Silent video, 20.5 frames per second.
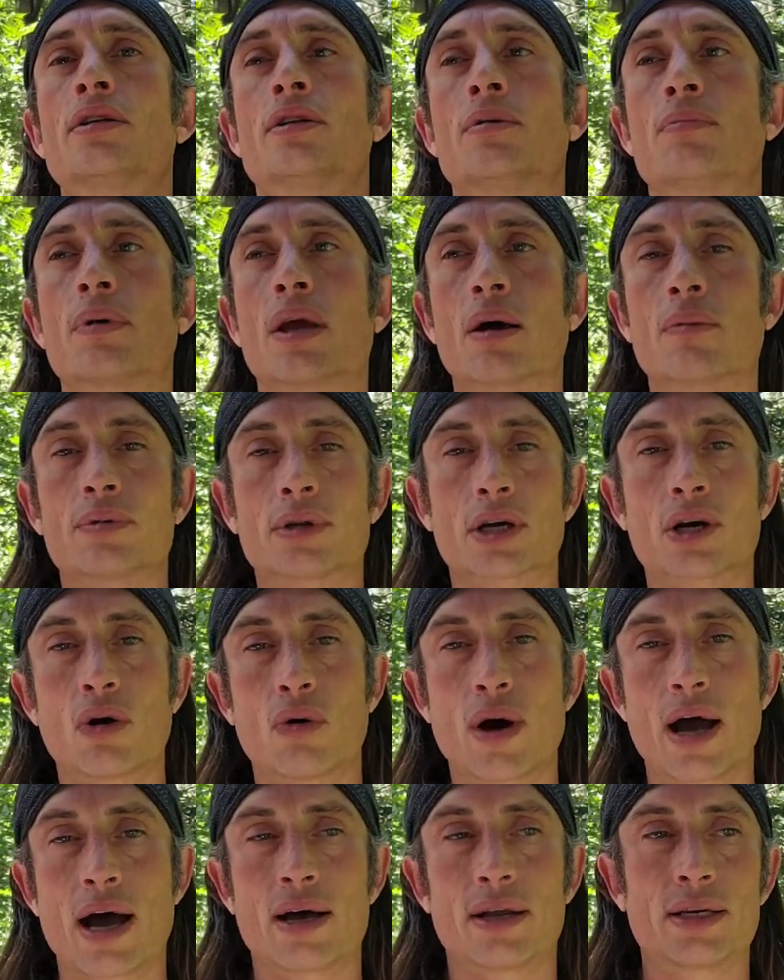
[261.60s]
to be able to
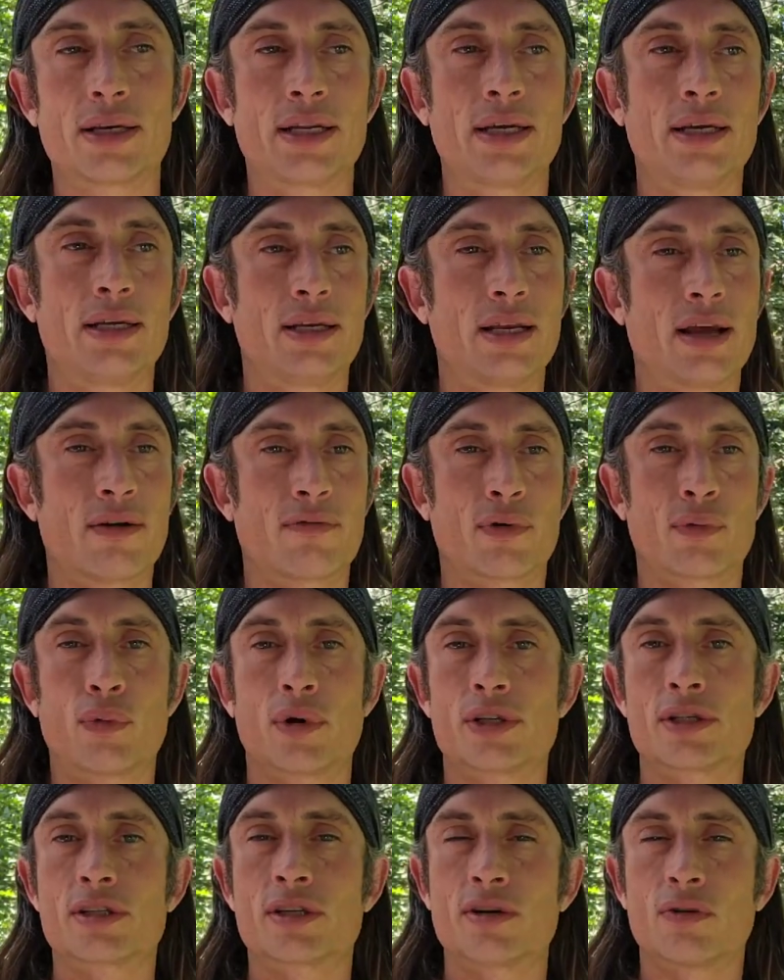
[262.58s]
go out and eat every
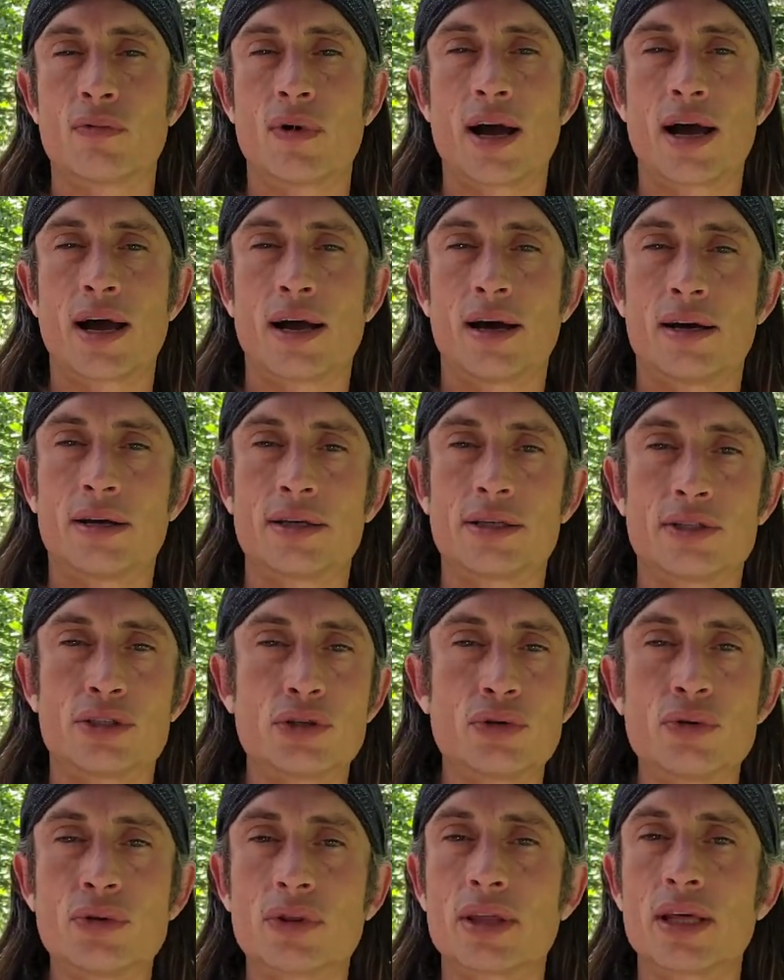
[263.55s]
once in a while and
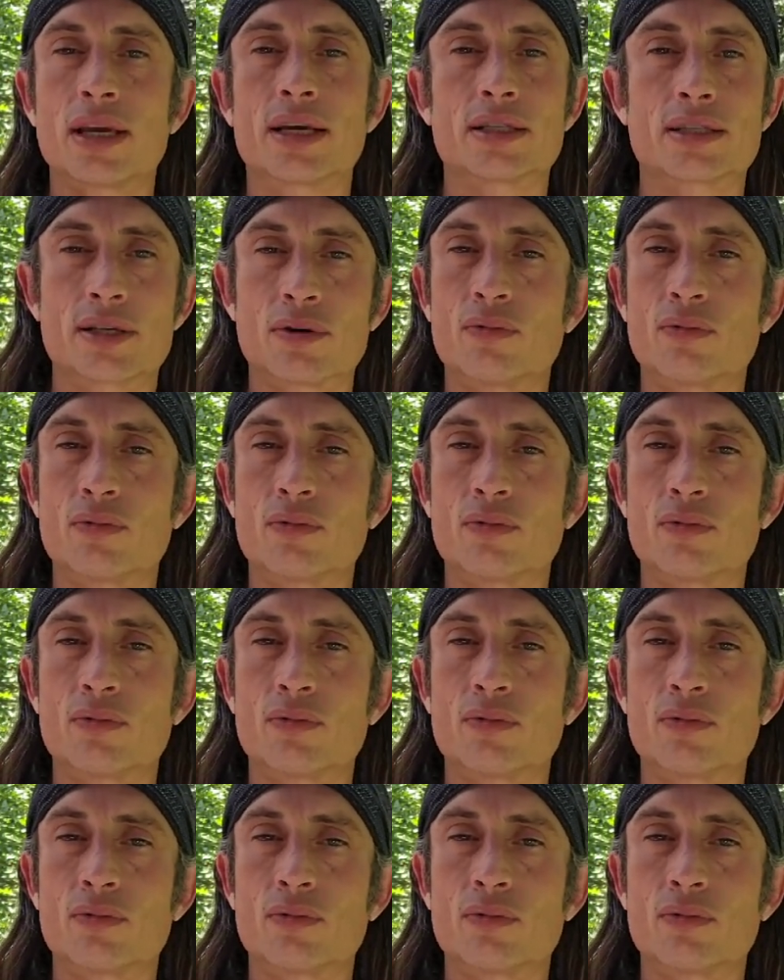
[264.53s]
do things